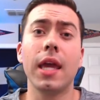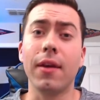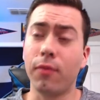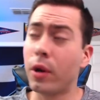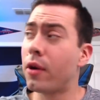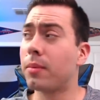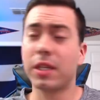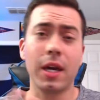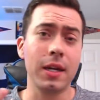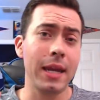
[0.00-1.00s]
if we were able to
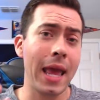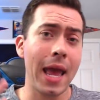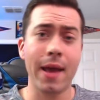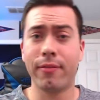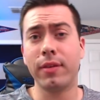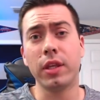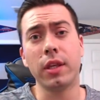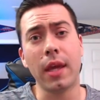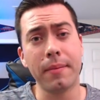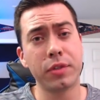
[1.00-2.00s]
cut it in half,
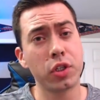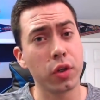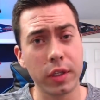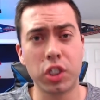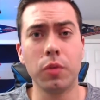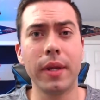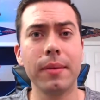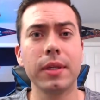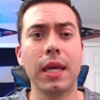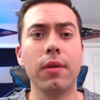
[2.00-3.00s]
I'm sure that you'd be
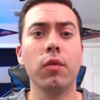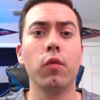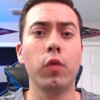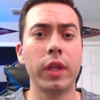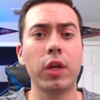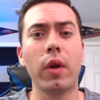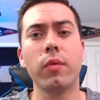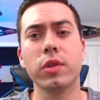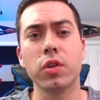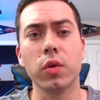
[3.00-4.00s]
able to get really great
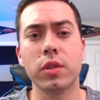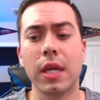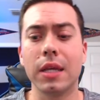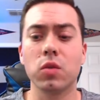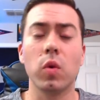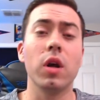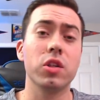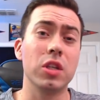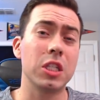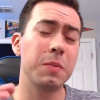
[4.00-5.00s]
results as well.
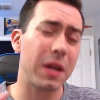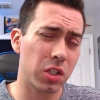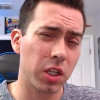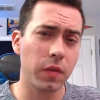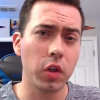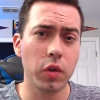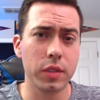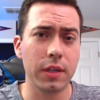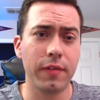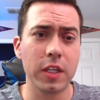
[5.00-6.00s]
So especially if you're
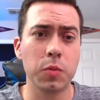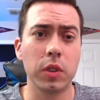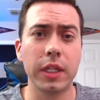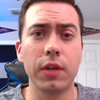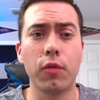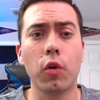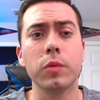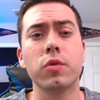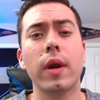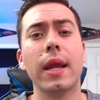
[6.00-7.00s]
using Facebook lead
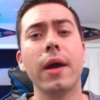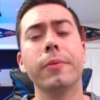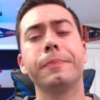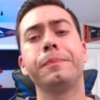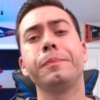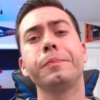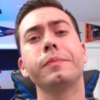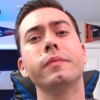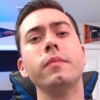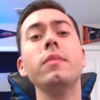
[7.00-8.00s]
forms right now.
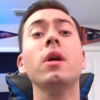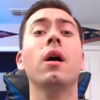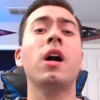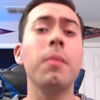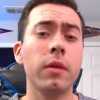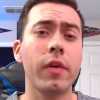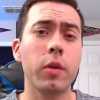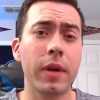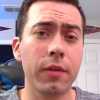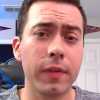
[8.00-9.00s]
A couple of other
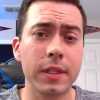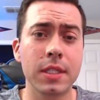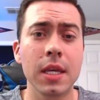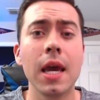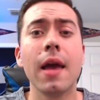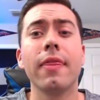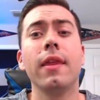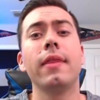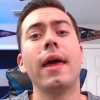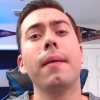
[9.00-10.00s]
benefits
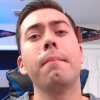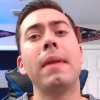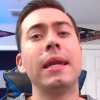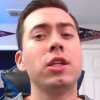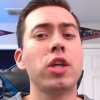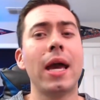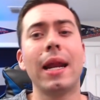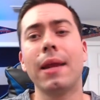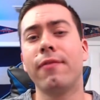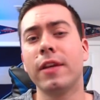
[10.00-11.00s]
that
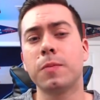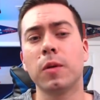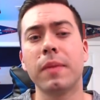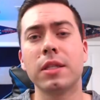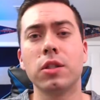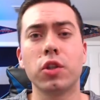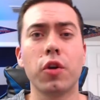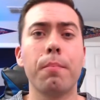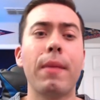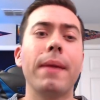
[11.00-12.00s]
ManyChat and Facebook
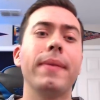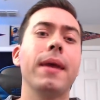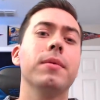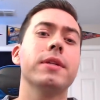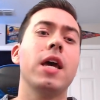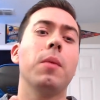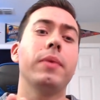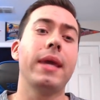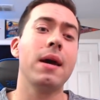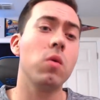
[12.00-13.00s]
Messenger may be able to help
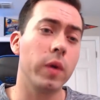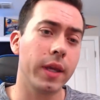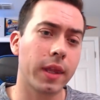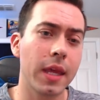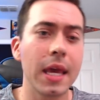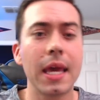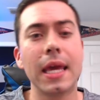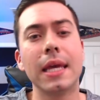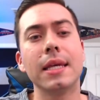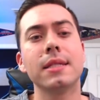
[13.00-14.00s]
you out with
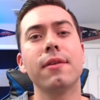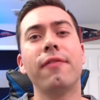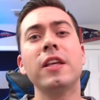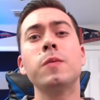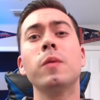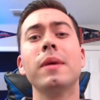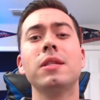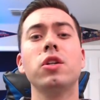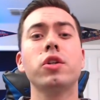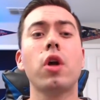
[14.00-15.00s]
is Facebook
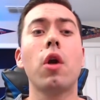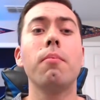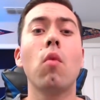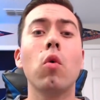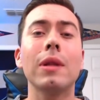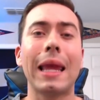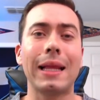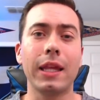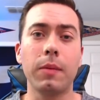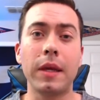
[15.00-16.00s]
messages are more
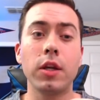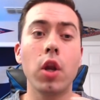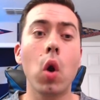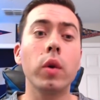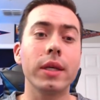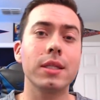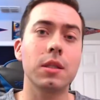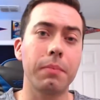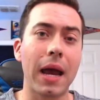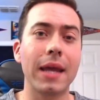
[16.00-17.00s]
likely to be
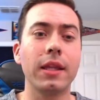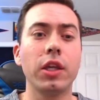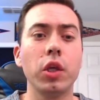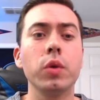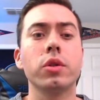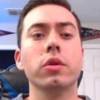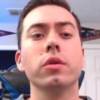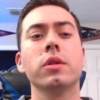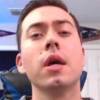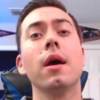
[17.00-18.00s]
noticed by the
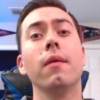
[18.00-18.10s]
users